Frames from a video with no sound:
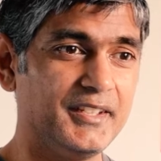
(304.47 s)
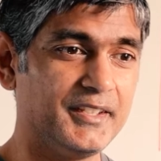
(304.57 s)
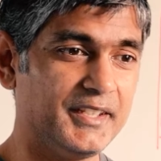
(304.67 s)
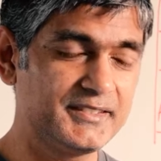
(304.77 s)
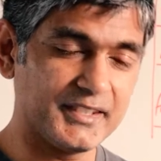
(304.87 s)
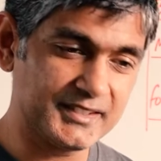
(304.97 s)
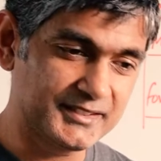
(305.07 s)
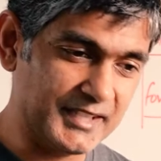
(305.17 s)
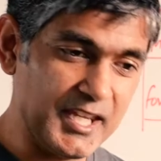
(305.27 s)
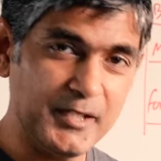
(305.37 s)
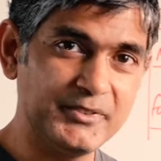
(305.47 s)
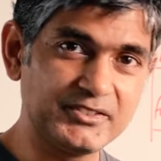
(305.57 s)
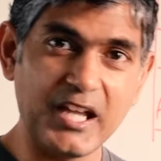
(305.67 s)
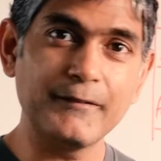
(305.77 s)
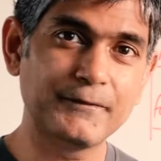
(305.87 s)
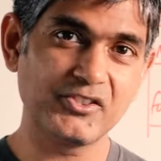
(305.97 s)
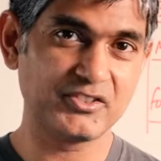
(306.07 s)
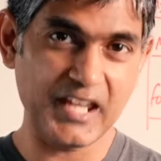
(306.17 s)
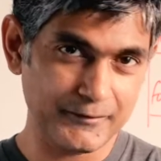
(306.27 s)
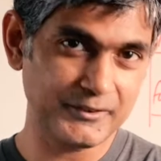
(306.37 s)
it's the same starfish
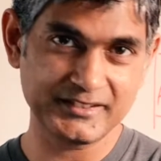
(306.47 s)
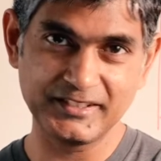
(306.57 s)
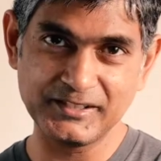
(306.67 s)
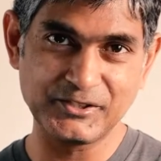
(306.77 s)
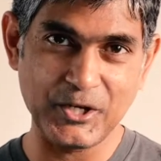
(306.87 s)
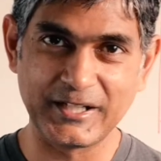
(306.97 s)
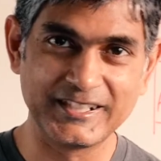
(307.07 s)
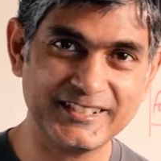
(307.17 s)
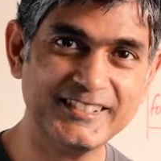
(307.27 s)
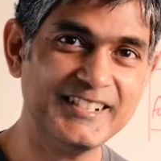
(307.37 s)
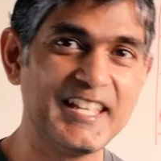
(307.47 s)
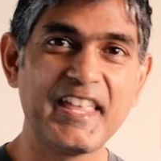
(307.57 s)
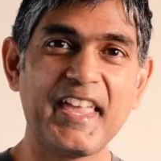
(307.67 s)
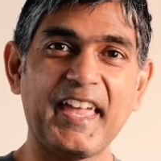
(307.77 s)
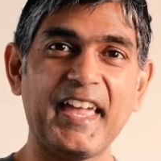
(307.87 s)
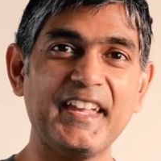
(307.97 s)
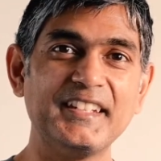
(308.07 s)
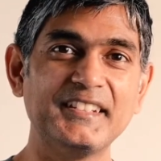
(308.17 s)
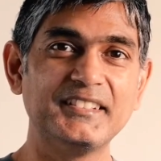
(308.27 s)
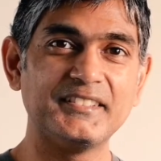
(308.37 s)
in every single shot.
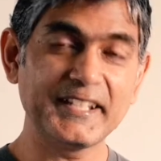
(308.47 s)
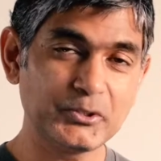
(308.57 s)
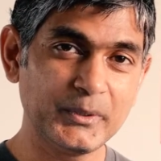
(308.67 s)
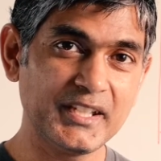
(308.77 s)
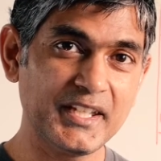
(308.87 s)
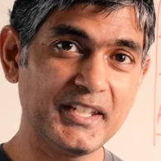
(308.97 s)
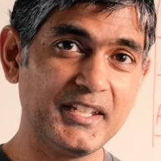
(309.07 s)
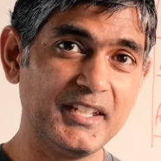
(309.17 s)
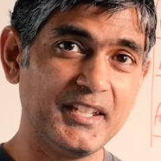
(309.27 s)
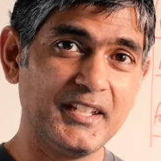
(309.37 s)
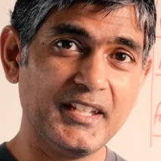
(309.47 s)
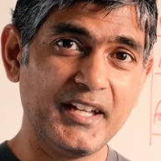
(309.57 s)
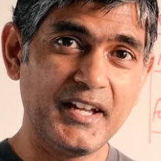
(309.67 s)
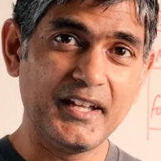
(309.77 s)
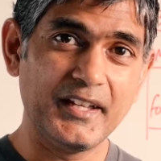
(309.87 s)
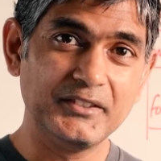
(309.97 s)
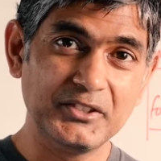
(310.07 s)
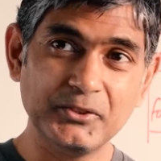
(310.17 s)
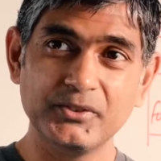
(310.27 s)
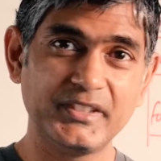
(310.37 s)
And that's when I
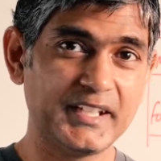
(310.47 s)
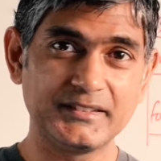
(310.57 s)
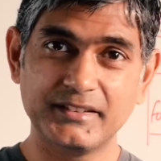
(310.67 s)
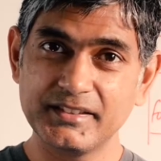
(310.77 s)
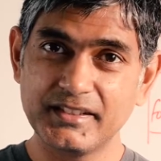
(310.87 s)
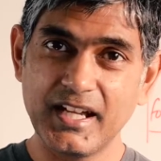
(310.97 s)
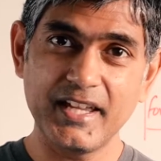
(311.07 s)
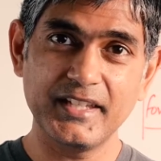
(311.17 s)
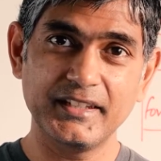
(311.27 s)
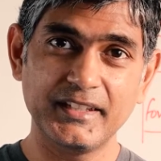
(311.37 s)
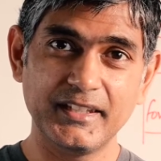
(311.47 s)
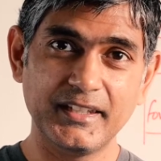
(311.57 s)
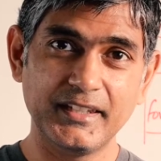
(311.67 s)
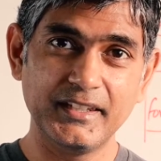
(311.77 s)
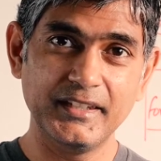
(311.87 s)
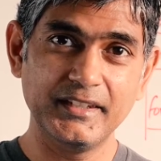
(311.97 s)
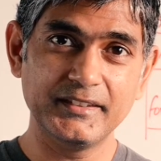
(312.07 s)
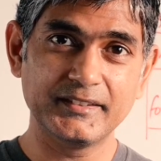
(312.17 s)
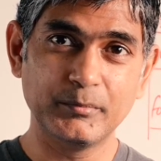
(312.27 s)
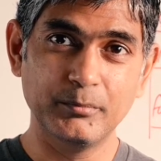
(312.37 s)
knew that this guy
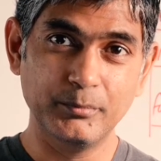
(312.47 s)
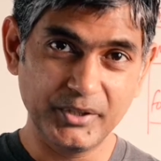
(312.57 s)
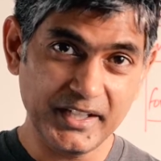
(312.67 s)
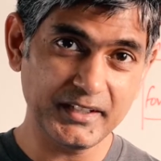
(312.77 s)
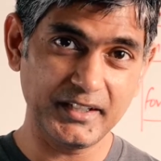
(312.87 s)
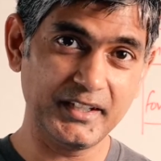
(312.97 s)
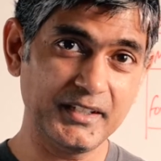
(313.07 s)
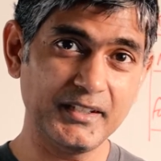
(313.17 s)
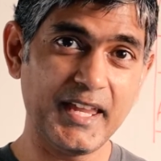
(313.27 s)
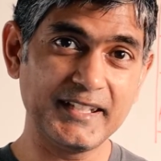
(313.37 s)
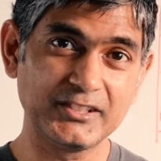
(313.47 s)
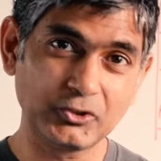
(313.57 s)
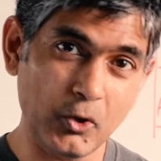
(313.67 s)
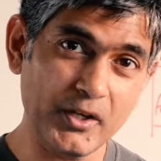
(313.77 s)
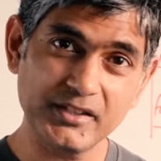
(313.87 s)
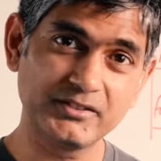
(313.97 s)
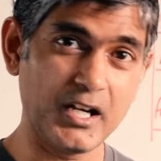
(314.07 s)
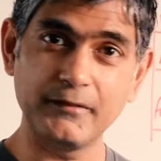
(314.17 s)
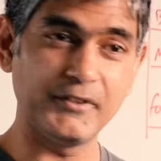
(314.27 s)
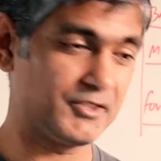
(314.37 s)
is bringing a toy
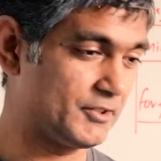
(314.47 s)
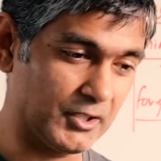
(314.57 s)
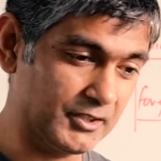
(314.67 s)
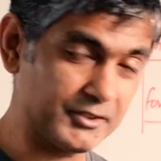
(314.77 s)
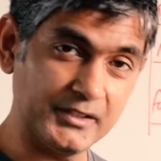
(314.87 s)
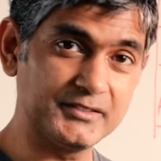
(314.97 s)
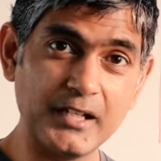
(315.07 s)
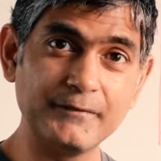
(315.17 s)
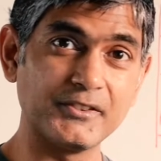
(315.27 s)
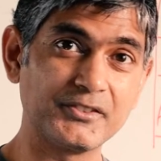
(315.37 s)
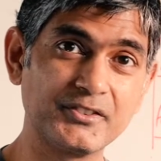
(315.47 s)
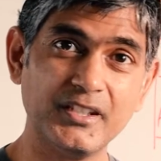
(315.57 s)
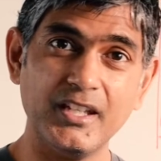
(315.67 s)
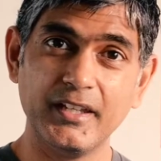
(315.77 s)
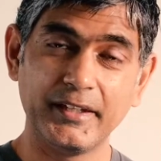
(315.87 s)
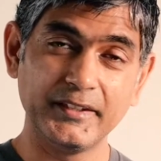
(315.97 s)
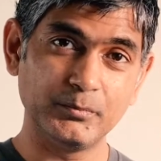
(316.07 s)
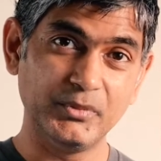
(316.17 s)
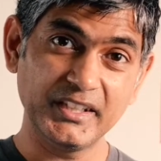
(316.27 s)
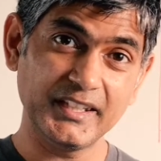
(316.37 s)
starfish. It's not a real starfish. He's
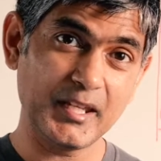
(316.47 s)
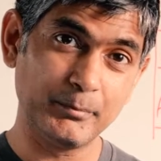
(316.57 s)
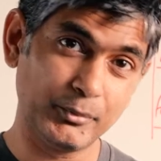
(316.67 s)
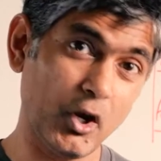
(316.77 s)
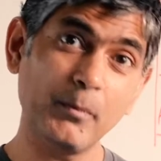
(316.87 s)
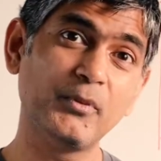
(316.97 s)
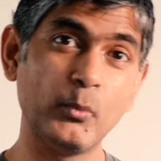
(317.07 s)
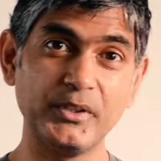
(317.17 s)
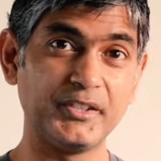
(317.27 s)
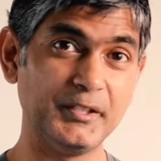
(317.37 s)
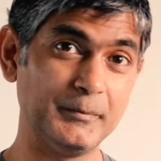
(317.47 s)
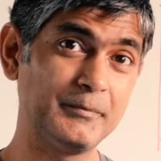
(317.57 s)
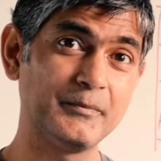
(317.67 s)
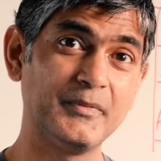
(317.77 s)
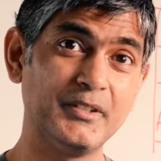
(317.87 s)
bringing a prop with him